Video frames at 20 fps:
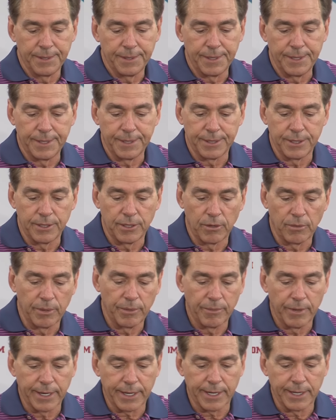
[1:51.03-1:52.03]
You know, we
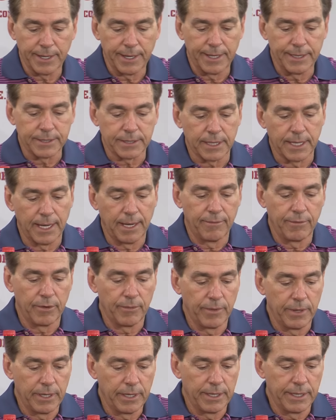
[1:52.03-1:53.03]
recognize
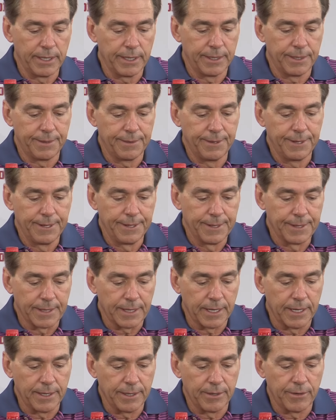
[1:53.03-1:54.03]
Calvin Ridley and
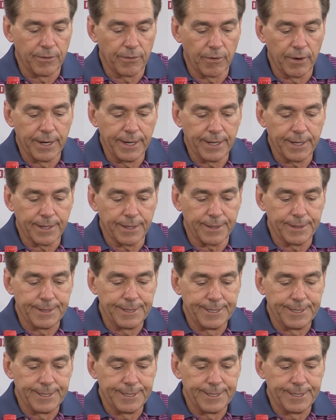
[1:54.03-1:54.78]
Kenyon Drake